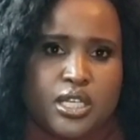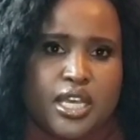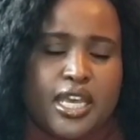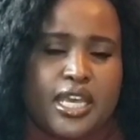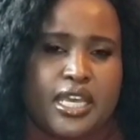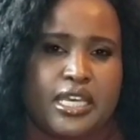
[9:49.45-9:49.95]

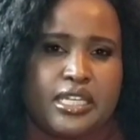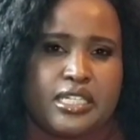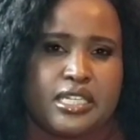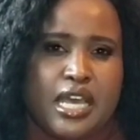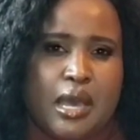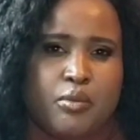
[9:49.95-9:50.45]
And
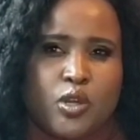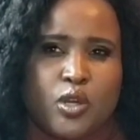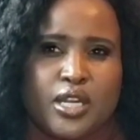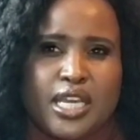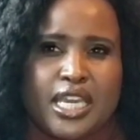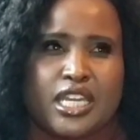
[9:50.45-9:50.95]
I'm not
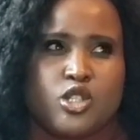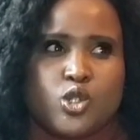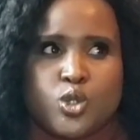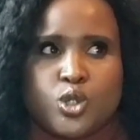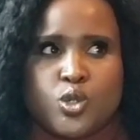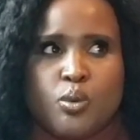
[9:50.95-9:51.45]
gonna get
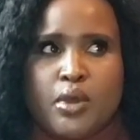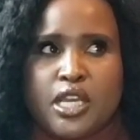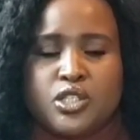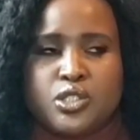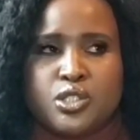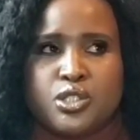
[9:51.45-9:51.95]
into so
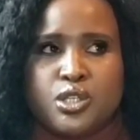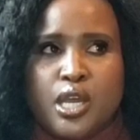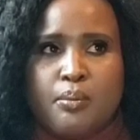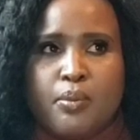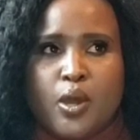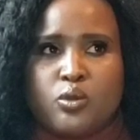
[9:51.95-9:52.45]
much
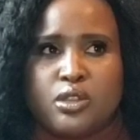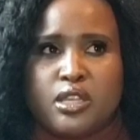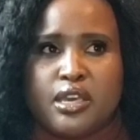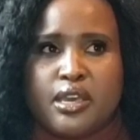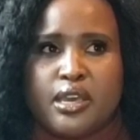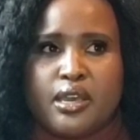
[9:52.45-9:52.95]
about
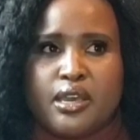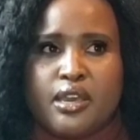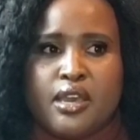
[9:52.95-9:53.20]
the